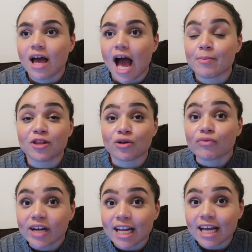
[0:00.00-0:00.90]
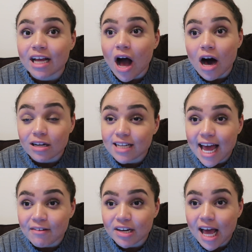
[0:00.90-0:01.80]
I'm either reading all
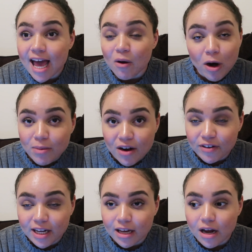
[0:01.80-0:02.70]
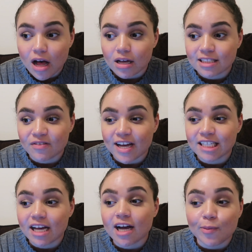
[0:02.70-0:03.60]
day every day, or I'm reading at all, because if I
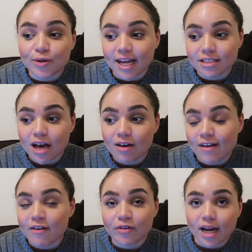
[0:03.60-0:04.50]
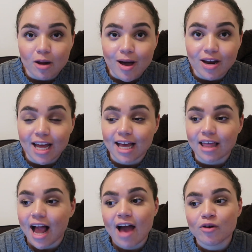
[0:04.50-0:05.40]
take a couple days off, I forget about it.
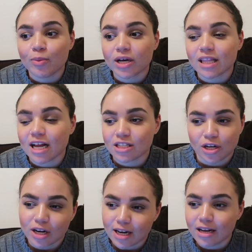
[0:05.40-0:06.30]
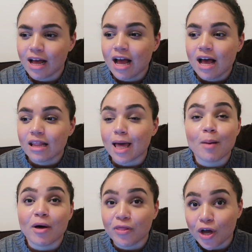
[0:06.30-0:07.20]
Like I have a book that I started like a
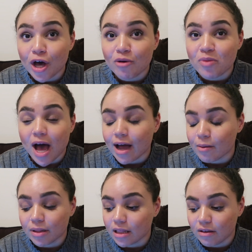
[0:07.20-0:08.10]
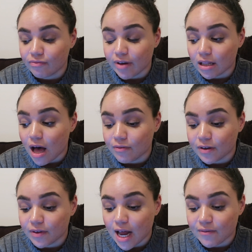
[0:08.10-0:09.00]
month ago that I completely fell off
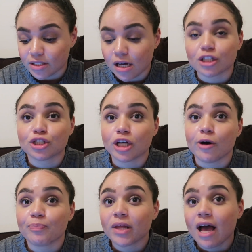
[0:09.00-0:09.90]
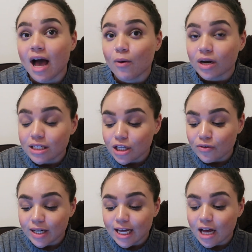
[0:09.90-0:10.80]
of and haven't touched. So I want to start
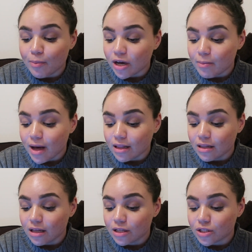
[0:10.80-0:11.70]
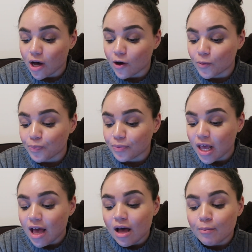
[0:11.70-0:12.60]
reading a book a month. So
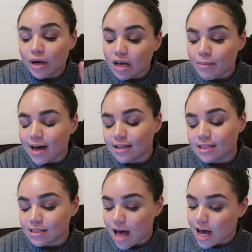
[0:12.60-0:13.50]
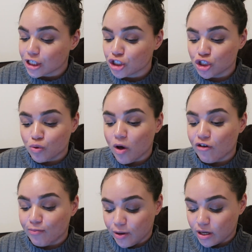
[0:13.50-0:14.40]
book a month /
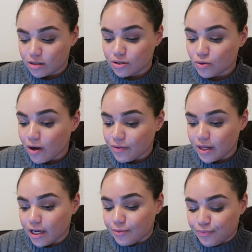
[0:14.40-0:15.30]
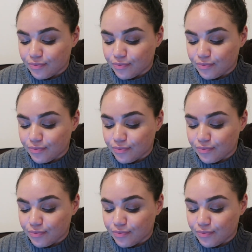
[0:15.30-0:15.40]
12 books throughout the year.